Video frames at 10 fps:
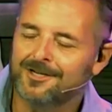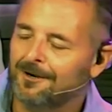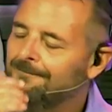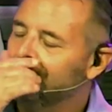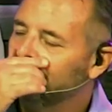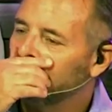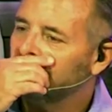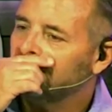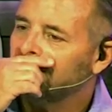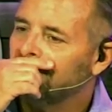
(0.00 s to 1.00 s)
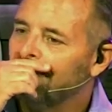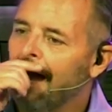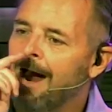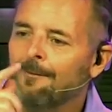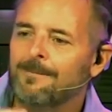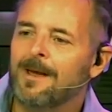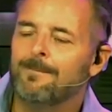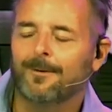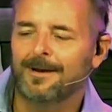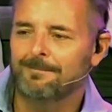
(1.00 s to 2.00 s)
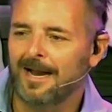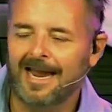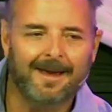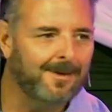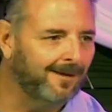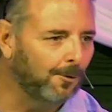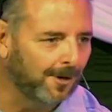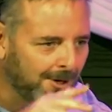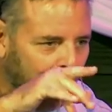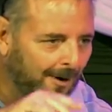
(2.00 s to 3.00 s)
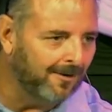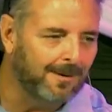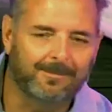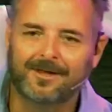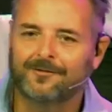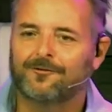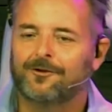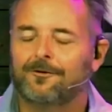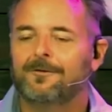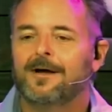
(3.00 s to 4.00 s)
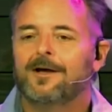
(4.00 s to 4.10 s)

So I remember in Miami, Laura, you probably remember this too,